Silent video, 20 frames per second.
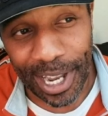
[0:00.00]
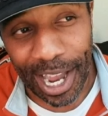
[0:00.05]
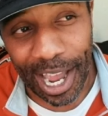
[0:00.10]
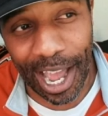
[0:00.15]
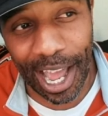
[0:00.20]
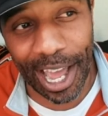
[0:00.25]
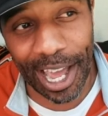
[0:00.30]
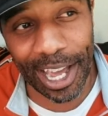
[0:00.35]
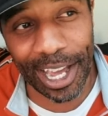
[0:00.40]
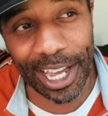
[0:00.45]

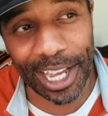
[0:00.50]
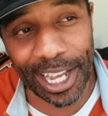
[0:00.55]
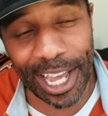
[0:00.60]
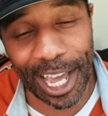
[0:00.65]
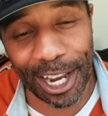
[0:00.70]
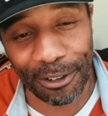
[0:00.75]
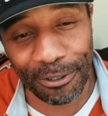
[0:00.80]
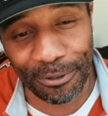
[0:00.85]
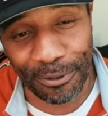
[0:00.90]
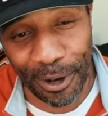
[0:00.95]
I
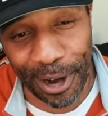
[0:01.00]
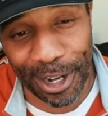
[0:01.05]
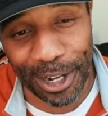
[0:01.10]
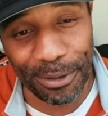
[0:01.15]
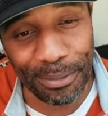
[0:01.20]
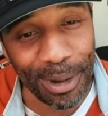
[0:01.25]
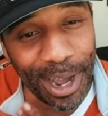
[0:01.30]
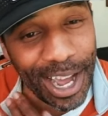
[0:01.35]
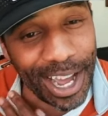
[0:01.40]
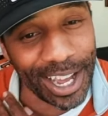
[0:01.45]
had a friend
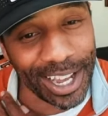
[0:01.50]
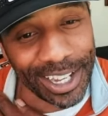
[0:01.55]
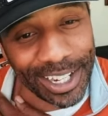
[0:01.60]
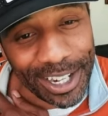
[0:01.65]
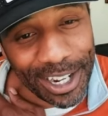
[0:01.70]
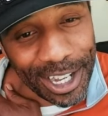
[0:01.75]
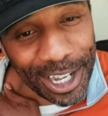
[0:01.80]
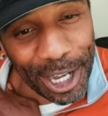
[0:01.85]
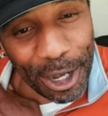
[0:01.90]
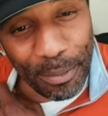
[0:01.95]
of mine,
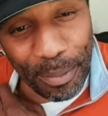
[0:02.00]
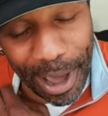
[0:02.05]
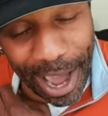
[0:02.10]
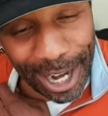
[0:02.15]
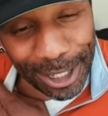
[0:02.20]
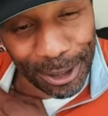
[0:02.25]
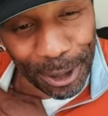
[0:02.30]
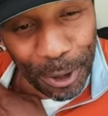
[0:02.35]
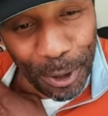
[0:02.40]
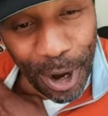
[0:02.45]
uh,
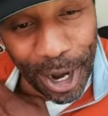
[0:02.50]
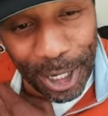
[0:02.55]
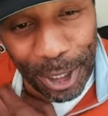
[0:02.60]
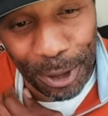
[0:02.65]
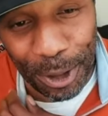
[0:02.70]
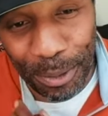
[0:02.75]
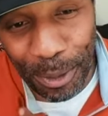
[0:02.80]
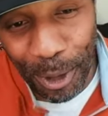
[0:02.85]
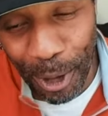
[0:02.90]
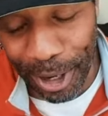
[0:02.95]
Patrick, who I do
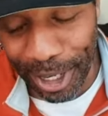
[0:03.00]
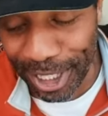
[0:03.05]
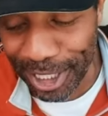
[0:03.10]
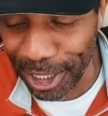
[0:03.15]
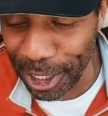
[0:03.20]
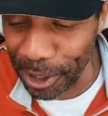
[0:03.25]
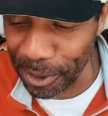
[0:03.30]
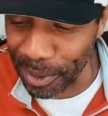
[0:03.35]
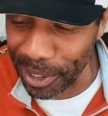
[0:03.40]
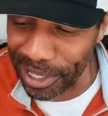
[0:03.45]
the morning
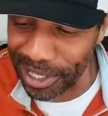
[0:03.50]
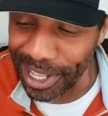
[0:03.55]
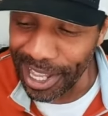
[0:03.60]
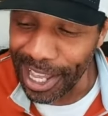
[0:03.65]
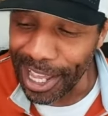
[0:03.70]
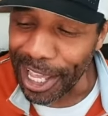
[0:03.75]
show with.